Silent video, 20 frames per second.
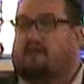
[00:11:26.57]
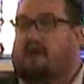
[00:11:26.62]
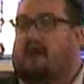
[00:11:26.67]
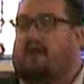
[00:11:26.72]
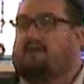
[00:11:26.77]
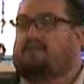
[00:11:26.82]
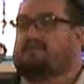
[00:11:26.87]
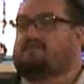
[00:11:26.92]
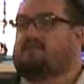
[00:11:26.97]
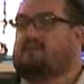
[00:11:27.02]

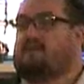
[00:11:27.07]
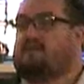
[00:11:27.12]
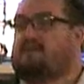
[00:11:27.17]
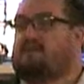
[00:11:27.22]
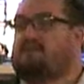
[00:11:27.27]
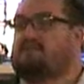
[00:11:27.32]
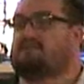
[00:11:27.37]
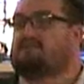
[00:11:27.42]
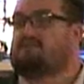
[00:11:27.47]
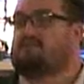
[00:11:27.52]
God is
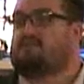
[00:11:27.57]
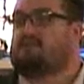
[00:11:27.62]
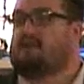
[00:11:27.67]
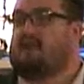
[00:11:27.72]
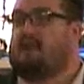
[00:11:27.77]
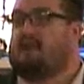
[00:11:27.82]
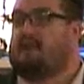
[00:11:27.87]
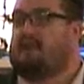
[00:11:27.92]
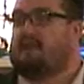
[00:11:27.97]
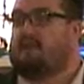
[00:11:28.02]
saying he's
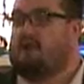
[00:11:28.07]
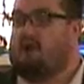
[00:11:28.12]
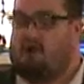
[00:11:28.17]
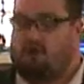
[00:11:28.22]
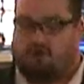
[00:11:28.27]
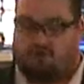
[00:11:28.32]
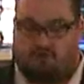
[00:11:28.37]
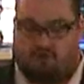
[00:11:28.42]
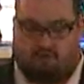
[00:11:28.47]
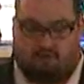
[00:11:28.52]
creating
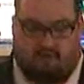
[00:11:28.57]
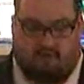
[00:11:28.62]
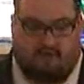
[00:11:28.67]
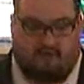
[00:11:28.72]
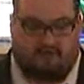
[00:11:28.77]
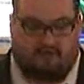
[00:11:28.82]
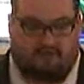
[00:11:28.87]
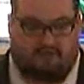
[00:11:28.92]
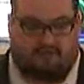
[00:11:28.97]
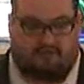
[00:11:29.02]
a new
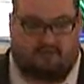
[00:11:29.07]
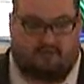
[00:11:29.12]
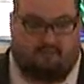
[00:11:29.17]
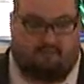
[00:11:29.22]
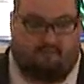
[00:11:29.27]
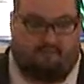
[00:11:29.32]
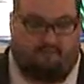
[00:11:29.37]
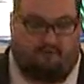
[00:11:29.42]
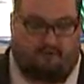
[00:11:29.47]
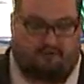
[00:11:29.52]

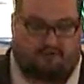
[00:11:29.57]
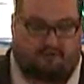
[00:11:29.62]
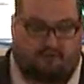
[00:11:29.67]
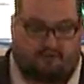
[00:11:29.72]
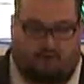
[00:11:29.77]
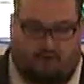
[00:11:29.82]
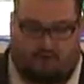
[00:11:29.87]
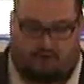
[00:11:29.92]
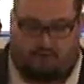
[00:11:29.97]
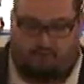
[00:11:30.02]
relationship. Verse
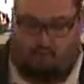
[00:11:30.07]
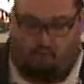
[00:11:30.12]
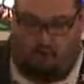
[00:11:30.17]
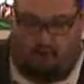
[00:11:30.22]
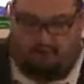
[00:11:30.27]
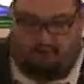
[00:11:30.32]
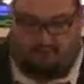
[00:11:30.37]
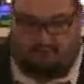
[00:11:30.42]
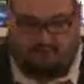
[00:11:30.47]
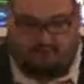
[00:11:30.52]

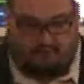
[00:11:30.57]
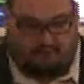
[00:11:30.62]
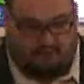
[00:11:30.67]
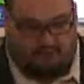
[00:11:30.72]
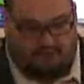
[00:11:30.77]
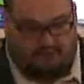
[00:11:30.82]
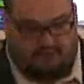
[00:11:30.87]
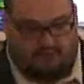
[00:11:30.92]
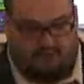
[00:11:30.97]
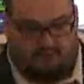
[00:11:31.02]
31
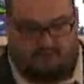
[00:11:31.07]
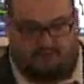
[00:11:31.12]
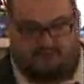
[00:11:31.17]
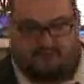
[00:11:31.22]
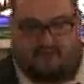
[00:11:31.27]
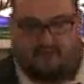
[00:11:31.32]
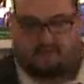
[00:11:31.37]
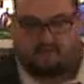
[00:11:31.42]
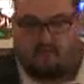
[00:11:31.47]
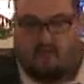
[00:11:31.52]
through 32
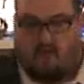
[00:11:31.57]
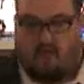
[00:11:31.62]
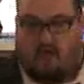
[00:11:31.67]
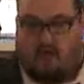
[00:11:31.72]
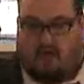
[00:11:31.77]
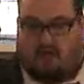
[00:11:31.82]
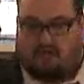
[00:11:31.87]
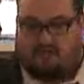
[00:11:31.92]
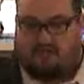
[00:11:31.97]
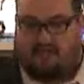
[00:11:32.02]
says,
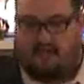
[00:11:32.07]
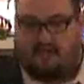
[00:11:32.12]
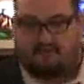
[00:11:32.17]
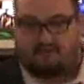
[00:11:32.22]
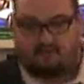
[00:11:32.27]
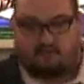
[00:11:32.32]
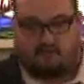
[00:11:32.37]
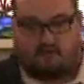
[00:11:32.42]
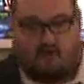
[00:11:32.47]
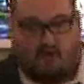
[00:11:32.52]

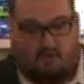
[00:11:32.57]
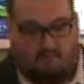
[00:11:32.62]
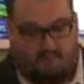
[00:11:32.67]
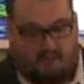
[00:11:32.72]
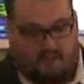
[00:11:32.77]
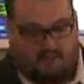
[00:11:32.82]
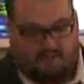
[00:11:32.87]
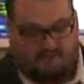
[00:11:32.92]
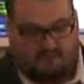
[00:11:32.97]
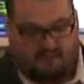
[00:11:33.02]
Days are
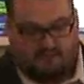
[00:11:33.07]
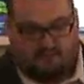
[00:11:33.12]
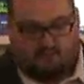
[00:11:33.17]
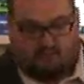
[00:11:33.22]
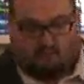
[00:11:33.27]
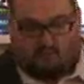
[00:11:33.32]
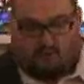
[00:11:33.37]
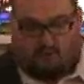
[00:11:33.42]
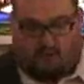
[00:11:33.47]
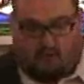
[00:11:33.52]
coming,
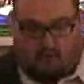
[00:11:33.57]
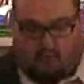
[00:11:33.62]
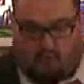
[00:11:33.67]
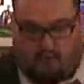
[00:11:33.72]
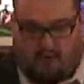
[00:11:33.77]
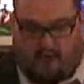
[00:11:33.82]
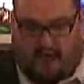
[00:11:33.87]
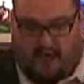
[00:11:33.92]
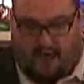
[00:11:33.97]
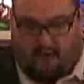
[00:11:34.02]
says Lord,
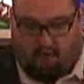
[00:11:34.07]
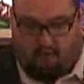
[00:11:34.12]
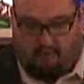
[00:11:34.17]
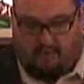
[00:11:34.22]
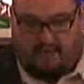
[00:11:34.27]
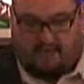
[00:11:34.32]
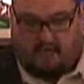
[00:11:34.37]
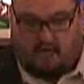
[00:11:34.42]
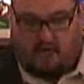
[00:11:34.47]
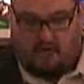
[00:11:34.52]
when I
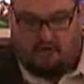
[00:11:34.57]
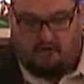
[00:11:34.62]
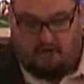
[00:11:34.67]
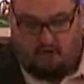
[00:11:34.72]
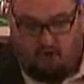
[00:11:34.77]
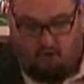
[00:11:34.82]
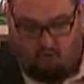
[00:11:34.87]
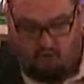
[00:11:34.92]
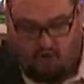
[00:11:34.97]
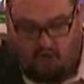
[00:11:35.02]
will make
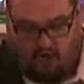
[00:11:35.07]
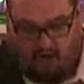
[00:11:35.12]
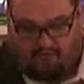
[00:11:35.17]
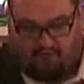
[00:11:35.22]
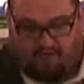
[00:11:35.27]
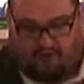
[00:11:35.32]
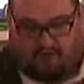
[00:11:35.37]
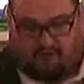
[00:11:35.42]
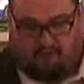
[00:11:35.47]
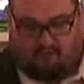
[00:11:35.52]
a new
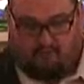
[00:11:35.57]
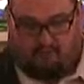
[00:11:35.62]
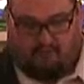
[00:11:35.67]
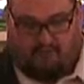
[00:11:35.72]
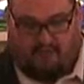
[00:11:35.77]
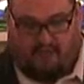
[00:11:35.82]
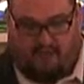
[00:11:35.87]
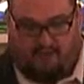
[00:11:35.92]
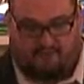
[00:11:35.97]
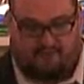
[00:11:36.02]
covenant
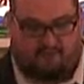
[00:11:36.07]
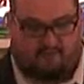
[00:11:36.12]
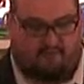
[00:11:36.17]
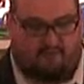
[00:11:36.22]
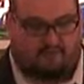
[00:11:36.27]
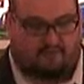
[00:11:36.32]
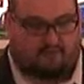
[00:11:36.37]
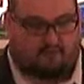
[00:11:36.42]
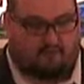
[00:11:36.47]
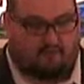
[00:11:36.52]
with the house
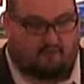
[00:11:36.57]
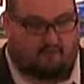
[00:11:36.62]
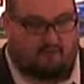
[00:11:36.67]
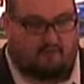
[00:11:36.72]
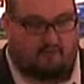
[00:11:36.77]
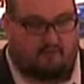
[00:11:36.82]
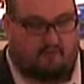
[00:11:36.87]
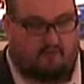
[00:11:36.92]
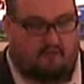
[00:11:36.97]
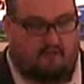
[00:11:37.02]
of Israel
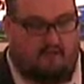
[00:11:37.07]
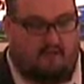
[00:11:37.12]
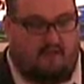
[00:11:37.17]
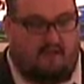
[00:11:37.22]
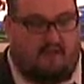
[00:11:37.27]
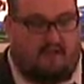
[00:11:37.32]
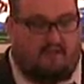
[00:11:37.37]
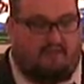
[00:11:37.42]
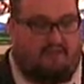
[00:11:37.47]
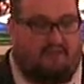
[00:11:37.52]

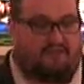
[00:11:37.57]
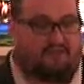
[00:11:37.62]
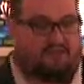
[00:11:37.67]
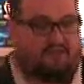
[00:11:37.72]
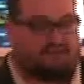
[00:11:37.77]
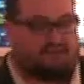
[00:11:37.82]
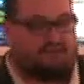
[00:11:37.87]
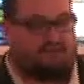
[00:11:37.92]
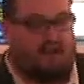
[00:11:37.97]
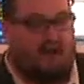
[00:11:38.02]

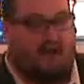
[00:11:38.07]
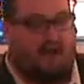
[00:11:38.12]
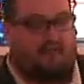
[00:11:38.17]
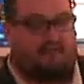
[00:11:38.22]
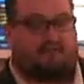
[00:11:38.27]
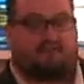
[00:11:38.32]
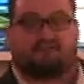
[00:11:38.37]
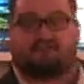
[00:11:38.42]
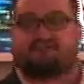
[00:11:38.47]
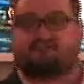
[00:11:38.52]
this is
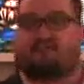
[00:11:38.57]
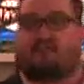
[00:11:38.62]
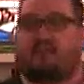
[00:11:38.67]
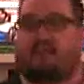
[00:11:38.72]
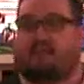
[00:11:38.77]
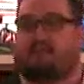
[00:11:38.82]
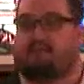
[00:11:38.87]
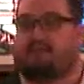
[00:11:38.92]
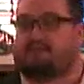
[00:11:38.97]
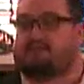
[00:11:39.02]
not the
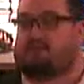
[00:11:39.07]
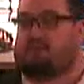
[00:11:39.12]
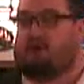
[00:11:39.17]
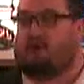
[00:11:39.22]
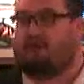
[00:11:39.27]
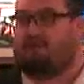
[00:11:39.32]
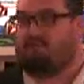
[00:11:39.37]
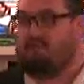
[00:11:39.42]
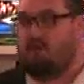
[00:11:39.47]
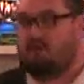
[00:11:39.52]
same as the
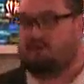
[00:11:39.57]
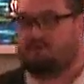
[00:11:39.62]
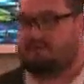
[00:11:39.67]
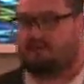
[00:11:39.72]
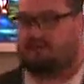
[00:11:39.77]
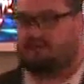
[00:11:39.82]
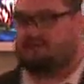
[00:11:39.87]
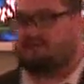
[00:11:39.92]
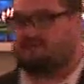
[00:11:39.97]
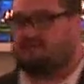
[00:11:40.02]
law of
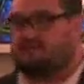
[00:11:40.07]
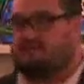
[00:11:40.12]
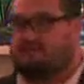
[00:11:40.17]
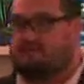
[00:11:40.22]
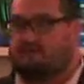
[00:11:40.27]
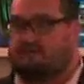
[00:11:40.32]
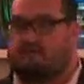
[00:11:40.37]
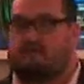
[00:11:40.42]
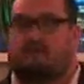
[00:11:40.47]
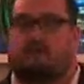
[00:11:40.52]

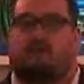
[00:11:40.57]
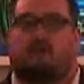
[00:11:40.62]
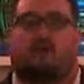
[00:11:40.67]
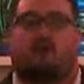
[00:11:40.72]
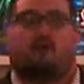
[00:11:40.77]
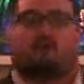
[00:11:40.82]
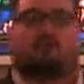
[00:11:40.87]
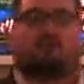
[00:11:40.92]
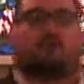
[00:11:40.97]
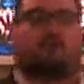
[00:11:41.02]
Moses.
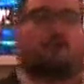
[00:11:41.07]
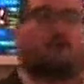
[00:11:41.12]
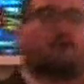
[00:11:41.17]
The